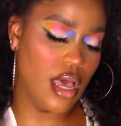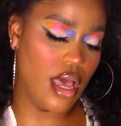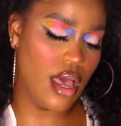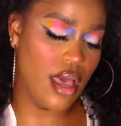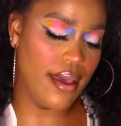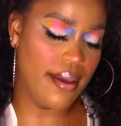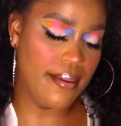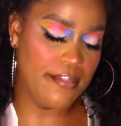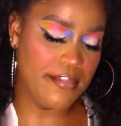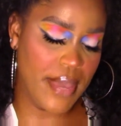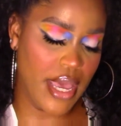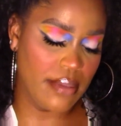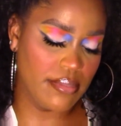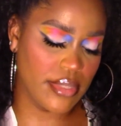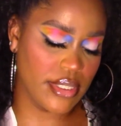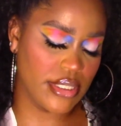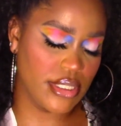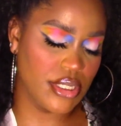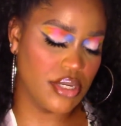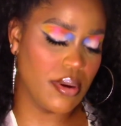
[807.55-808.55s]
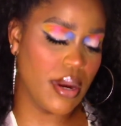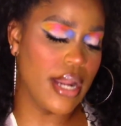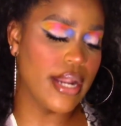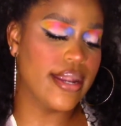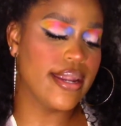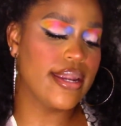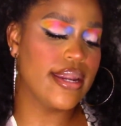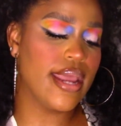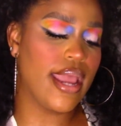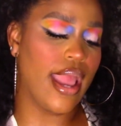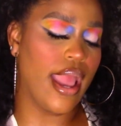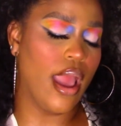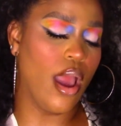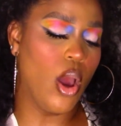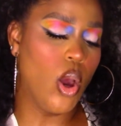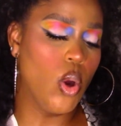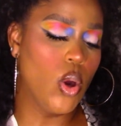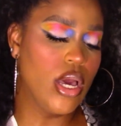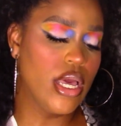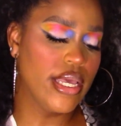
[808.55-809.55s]
um, I'm gonna tell you right
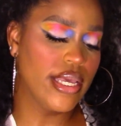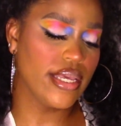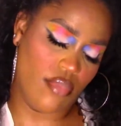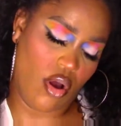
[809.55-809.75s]
now,